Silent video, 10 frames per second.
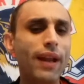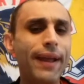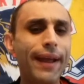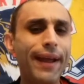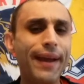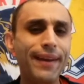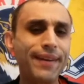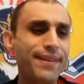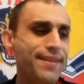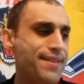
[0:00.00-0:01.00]

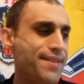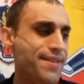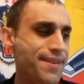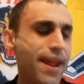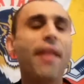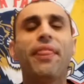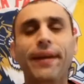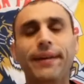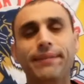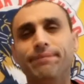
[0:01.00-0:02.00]
and
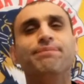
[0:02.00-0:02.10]
nothing.